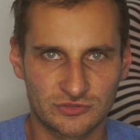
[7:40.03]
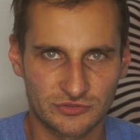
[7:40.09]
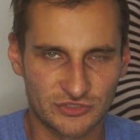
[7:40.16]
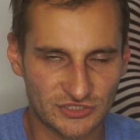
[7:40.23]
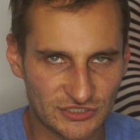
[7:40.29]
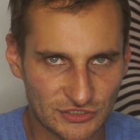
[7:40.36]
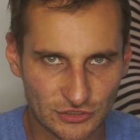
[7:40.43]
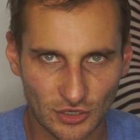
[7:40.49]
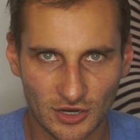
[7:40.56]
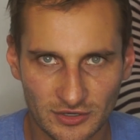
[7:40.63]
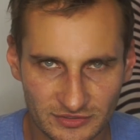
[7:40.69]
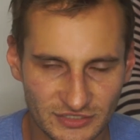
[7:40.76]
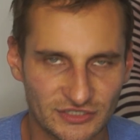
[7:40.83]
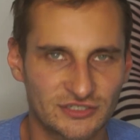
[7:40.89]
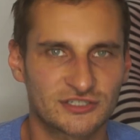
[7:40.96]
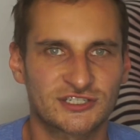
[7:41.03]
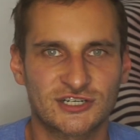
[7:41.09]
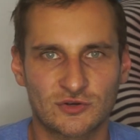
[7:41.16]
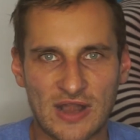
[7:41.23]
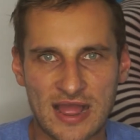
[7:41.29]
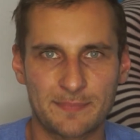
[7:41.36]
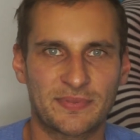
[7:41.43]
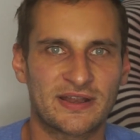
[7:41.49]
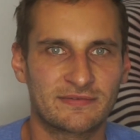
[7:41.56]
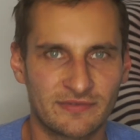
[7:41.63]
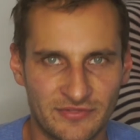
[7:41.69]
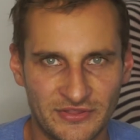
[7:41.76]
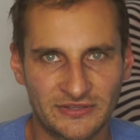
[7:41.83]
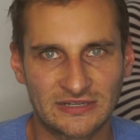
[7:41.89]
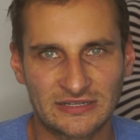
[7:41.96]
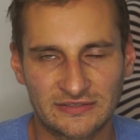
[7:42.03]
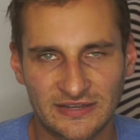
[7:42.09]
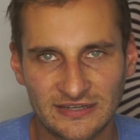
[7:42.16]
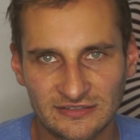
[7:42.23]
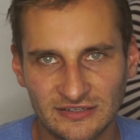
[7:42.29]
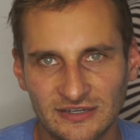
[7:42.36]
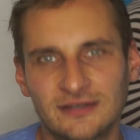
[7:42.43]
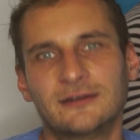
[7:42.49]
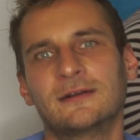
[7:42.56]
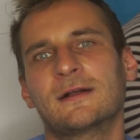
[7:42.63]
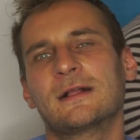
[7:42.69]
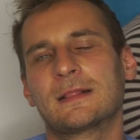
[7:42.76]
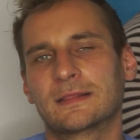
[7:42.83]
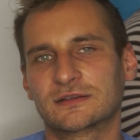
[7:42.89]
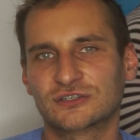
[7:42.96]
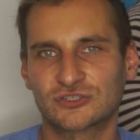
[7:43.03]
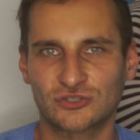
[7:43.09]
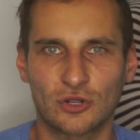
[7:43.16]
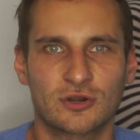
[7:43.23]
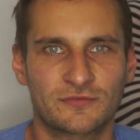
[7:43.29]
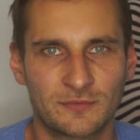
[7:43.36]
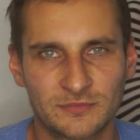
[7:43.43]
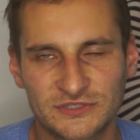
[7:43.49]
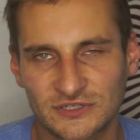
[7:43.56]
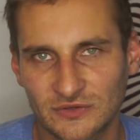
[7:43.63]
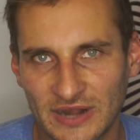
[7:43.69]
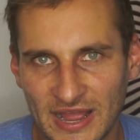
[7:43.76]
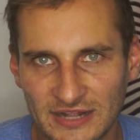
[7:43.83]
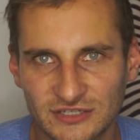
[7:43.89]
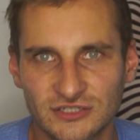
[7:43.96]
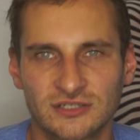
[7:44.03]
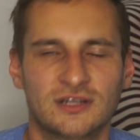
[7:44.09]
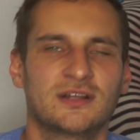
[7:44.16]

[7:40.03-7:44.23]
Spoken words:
just scrap everything that they did, start from scratch,